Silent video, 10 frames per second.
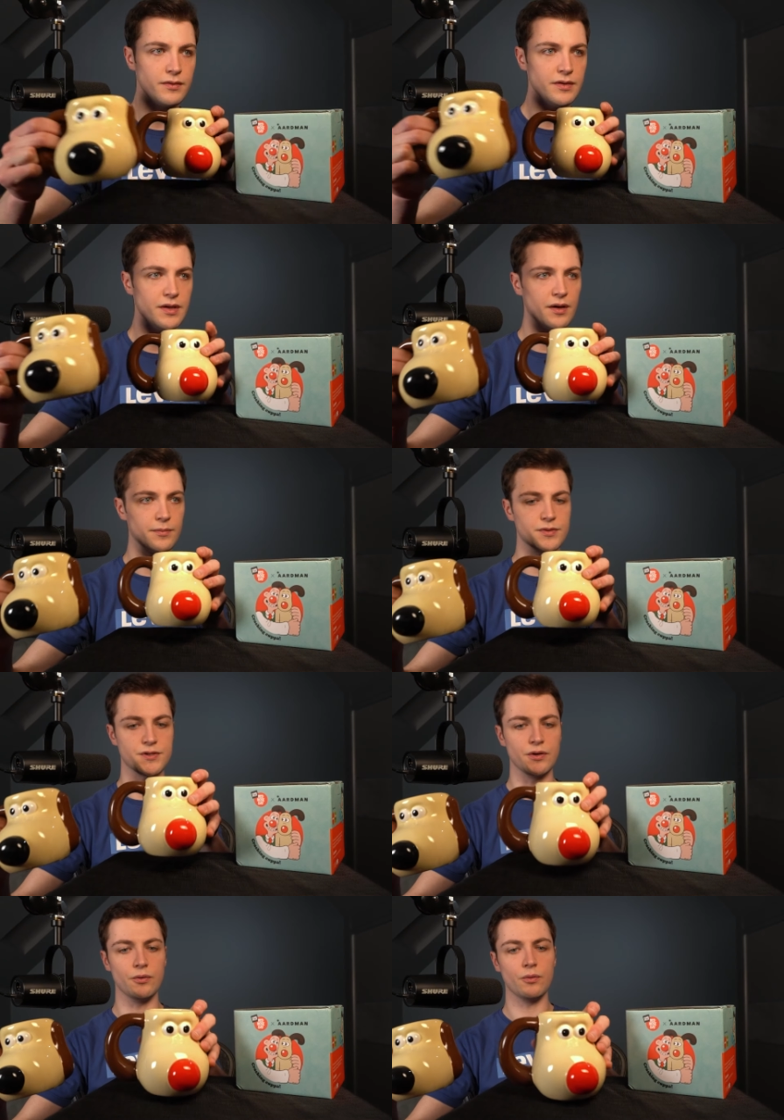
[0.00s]
Yep,
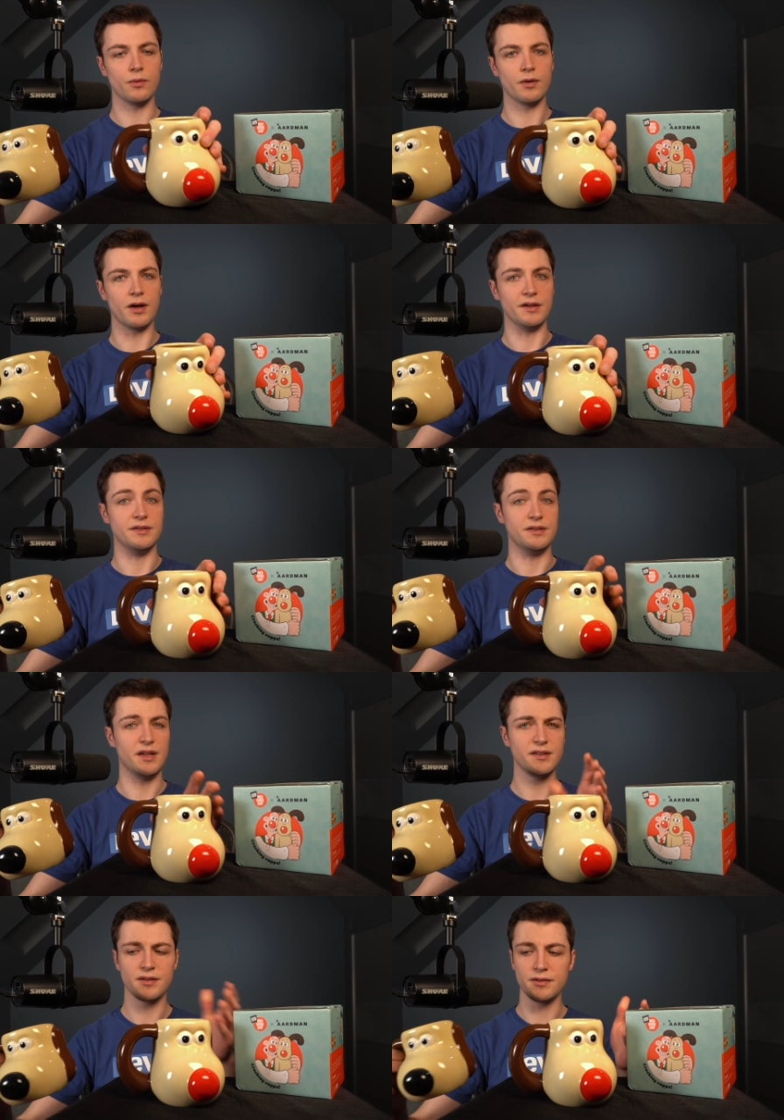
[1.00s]
so
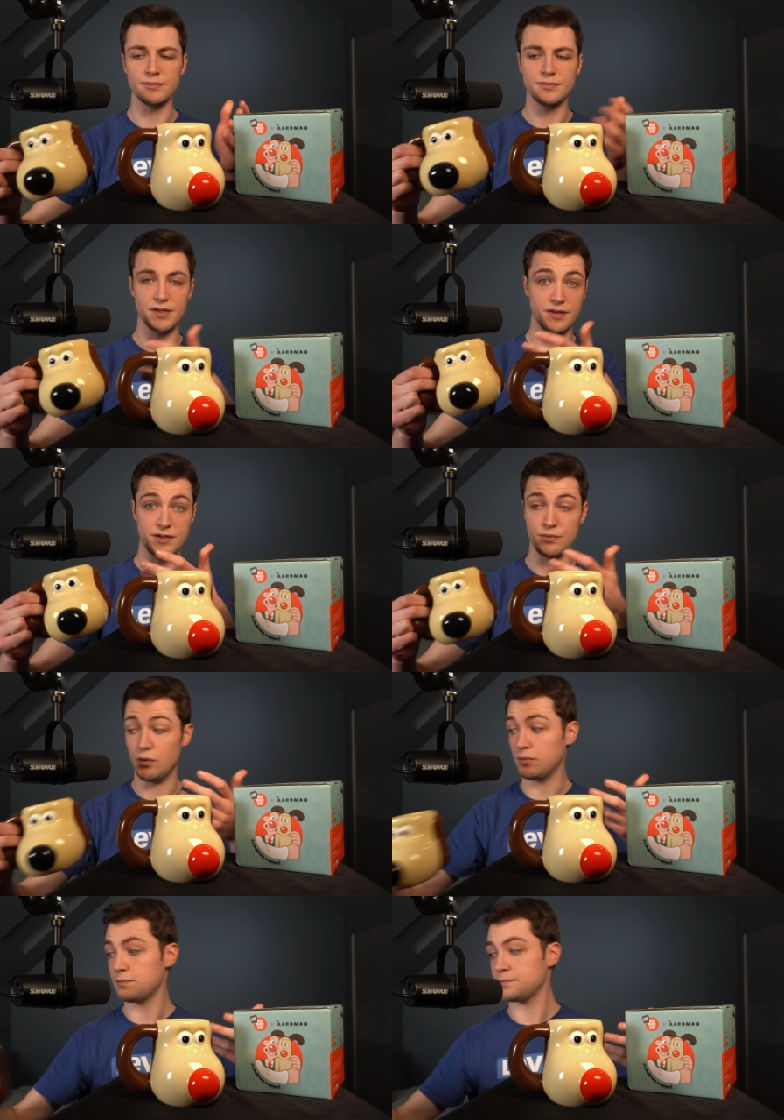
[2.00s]
identical to this
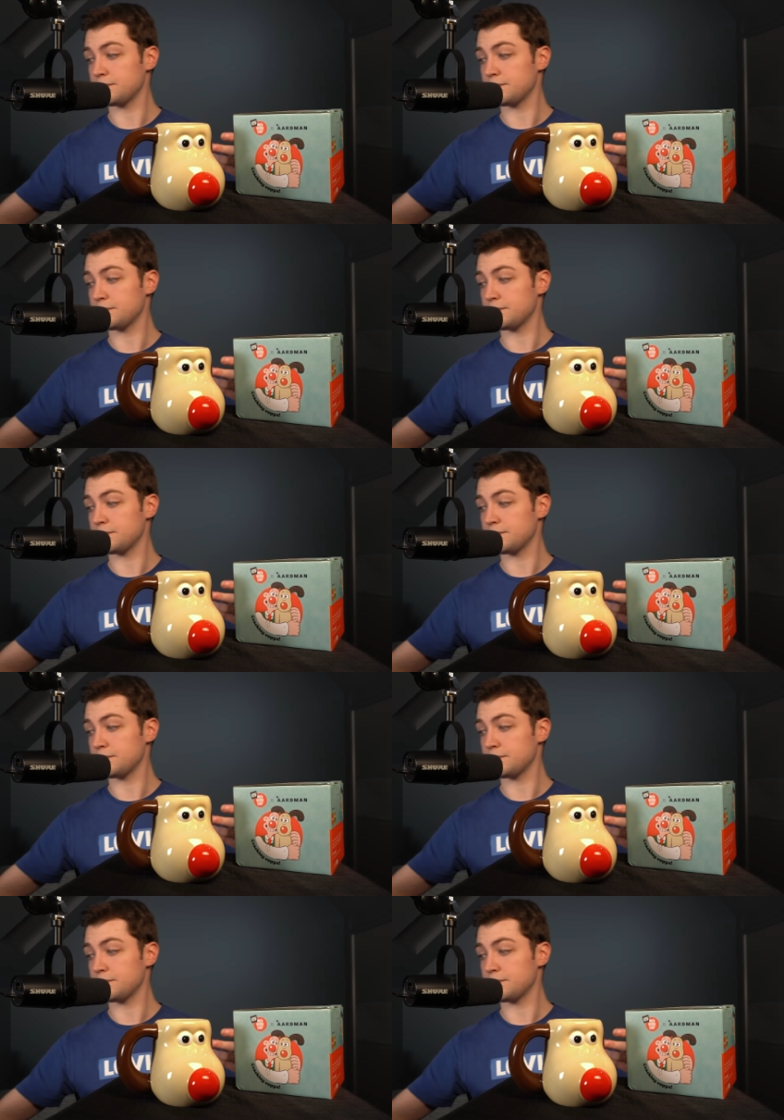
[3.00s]
one.